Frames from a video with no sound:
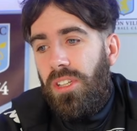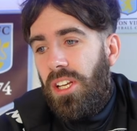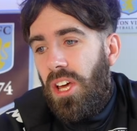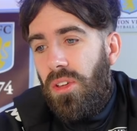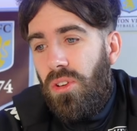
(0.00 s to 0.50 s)
You
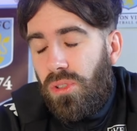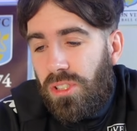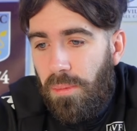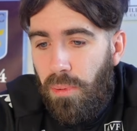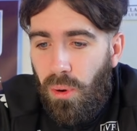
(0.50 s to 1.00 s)
know, your
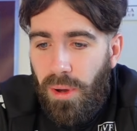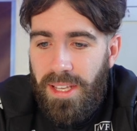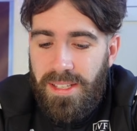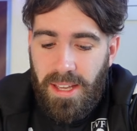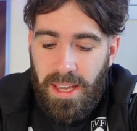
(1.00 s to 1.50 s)
support
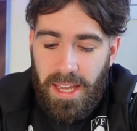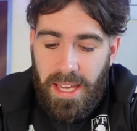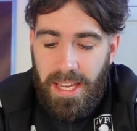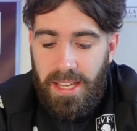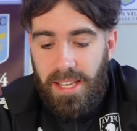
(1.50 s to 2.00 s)
is
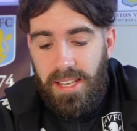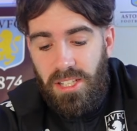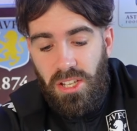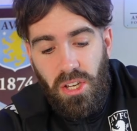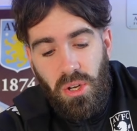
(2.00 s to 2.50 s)

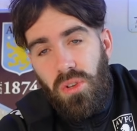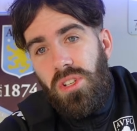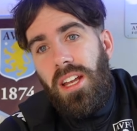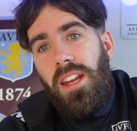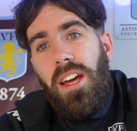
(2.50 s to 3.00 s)
huge,
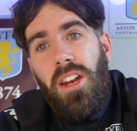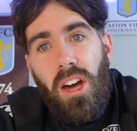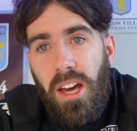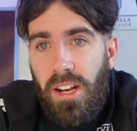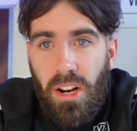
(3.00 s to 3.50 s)
and
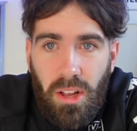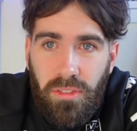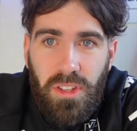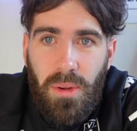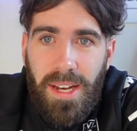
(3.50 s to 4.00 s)
I
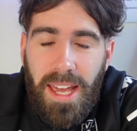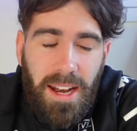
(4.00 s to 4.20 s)
love doing it.